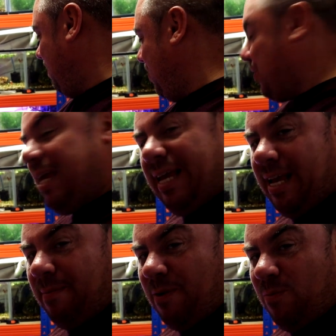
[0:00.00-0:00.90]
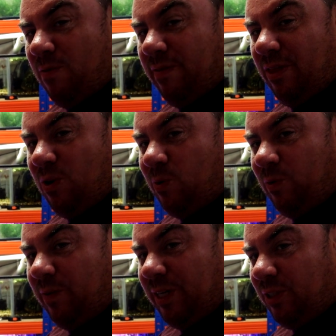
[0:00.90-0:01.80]
I'm thinking about moving the
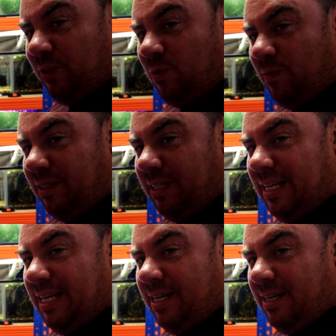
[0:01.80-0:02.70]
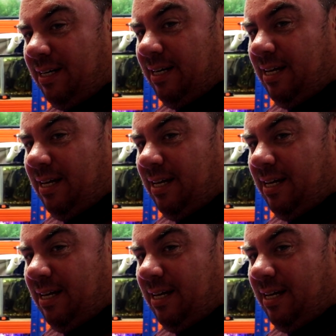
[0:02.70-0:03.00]
goldfish over to here